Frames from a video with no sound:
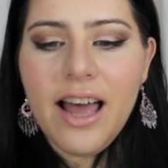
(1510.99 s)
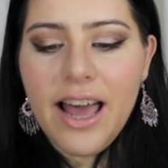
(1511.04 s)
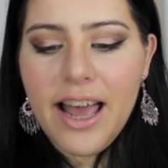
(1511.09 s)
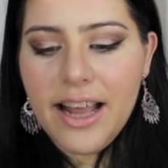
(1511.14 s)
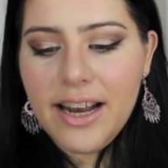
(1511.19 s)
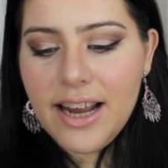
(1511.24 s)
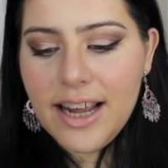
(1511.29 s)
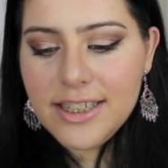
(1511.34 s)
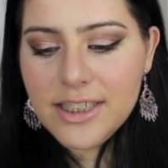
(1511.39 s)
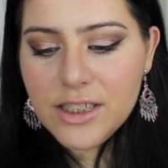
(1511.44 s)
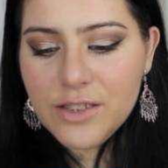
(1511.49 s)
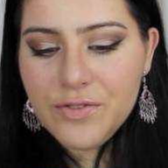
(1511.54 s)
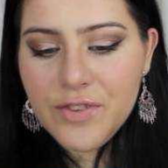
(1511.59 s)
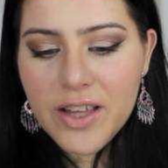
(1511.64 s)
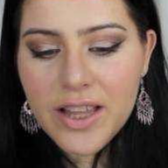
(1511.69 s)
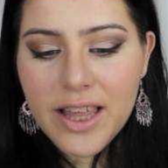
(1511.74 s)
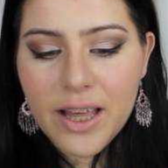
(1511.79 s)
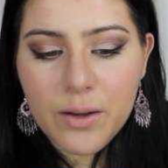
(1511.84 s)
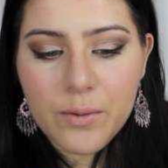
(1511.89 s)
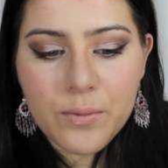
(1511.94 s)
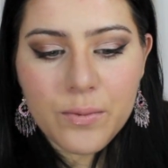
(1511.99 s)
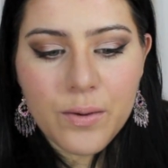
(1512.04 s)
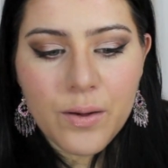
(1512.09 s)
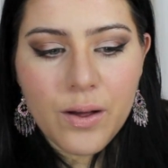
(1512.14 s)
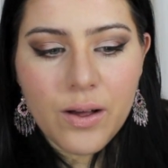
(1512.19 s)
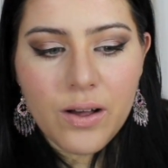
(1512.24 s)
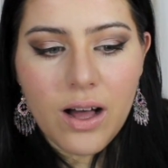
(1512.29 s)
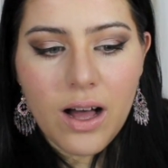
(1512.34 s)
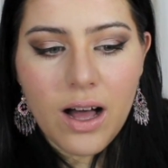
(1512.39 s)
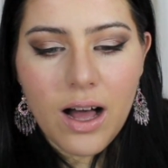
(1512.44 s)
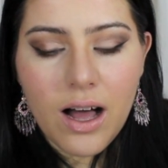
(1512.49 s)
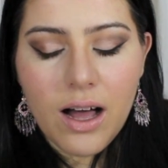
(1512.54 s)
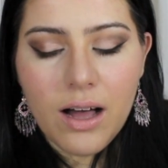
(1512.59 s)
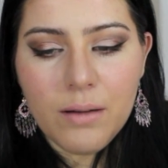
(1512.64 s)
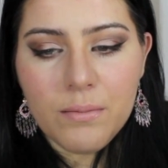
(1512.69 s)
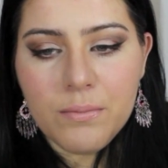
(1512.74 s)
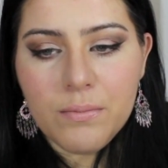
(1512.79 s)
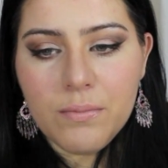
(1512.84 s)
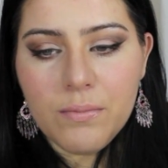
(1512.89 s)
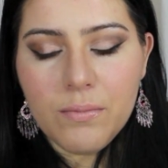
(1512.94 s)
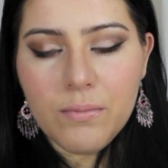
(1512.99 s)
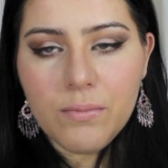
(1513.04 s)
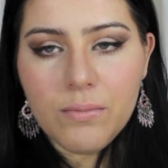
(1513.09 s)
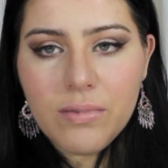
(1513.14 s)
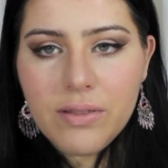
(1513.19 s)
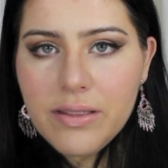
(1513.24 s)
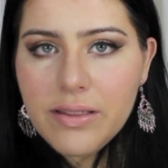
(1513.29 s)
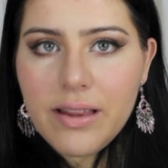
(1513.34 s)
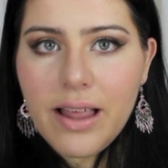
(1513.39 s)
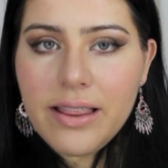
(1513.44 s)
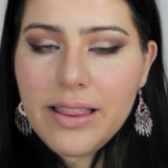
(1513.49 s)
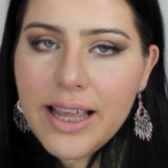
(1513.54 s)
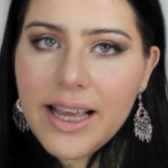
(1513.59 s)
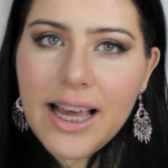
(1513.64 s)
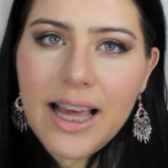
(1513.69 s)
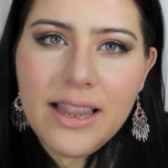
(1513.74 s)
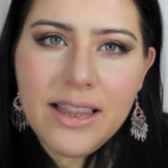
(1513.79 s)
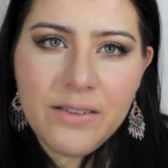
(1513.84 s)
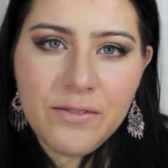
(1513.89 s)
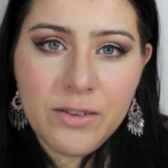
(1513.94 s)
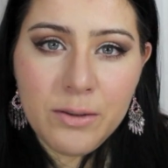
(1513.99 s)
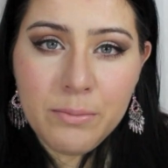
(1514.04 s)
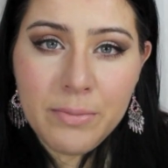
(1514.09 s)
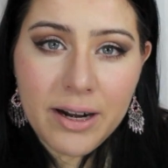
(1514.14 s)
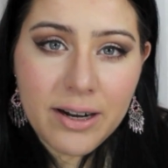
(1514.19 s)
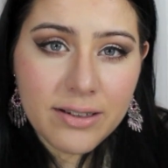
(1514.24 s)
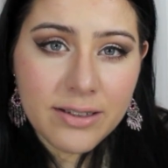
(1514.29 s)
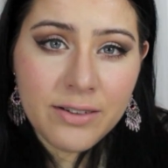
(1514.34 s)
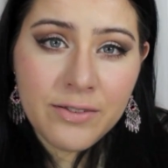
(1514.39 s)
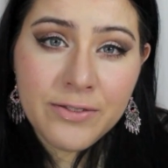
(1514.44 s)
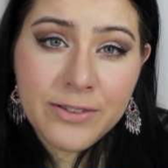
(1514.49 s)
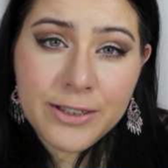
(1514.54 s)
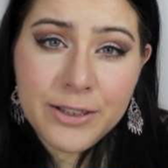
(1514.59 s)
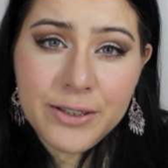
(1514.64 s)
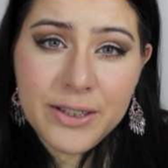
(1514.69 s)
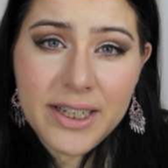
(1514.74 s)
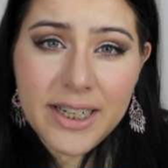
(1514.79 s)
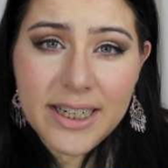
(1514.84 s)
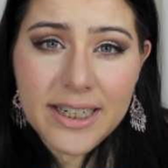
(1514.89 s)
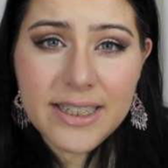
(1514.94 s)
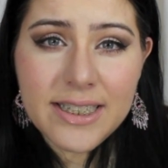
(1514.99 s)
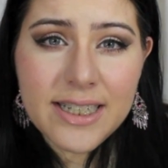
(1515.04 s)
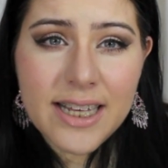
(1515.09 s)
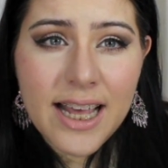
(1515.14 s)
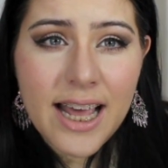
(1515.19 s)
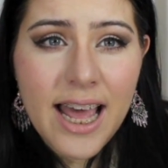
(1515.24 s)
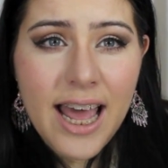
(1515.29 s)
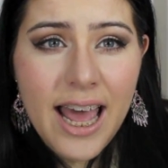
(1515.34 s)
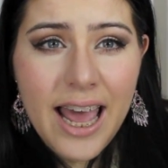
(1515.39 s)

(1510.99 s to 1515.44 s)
and I just feel like I lived in Maryland for 2 years,